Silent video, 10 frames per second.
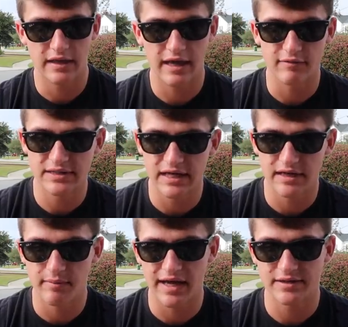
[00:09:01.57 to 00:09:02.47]
like I was saying
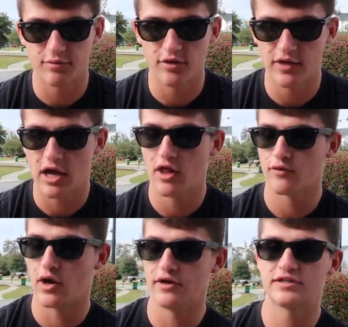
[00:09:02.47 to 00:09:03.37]
in Bass Pro, the
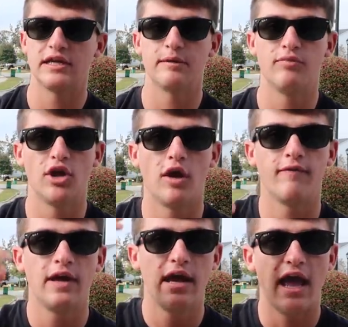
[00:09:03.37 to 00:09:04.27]
Colorado is gonna put
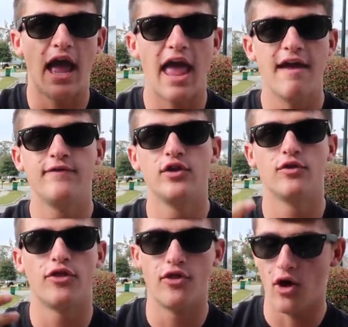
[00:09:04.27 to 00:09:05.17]
off a heavier
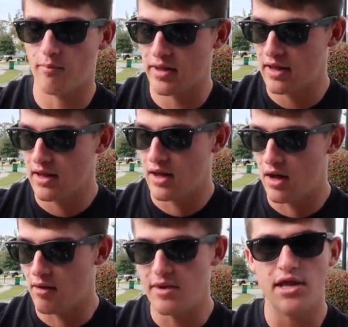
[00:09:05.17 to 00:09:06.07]
thump
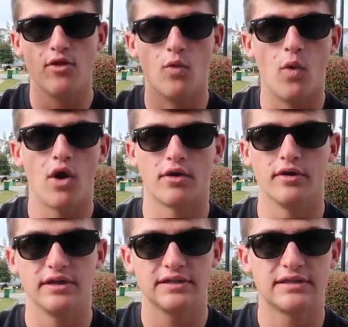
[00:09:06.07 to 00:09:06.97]
um, in the water,
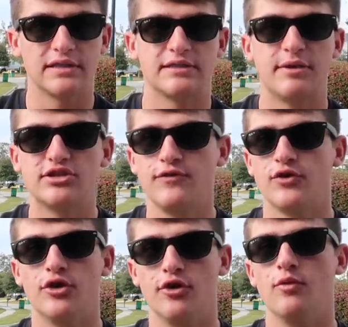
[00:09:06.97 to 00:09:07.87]
and it's especially
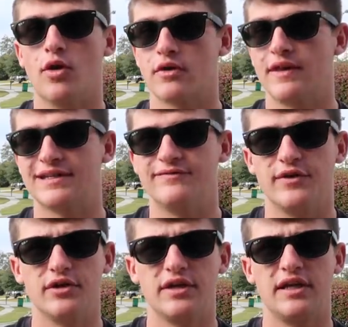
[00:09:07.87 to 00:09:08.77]
for dirty water. That's
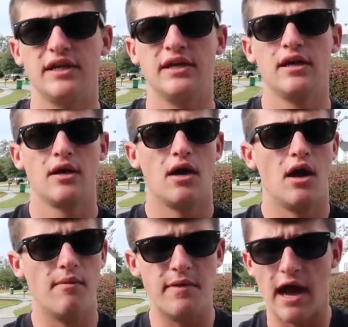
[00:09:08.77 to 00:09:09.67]
very key.
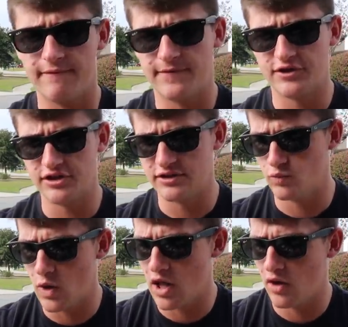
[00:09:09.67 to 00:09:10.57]
Um, night fishing as
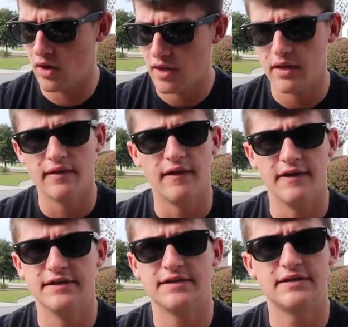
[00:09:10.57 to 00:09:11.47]
well
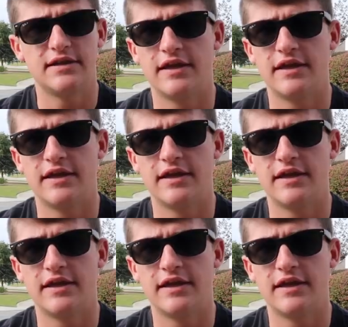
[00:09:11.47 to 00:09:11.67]
that is